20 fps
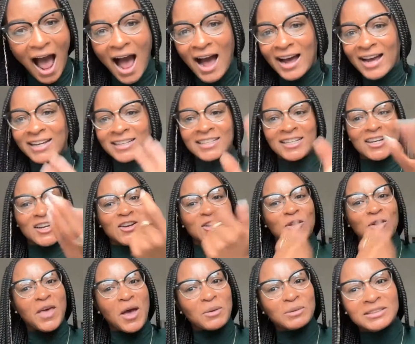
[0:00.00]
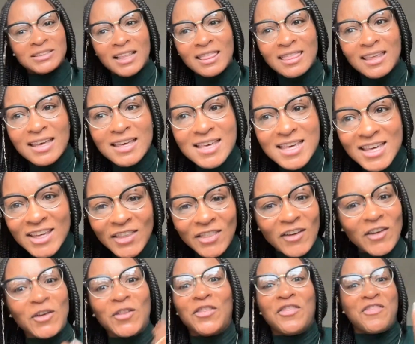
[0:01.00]
I didn't know that was a thing
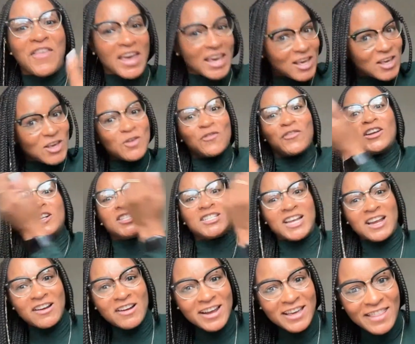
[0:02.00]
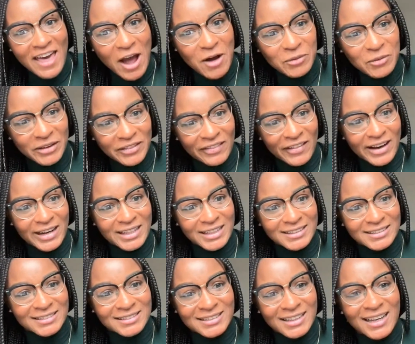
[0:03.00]
either. Thank you for sharing that with us.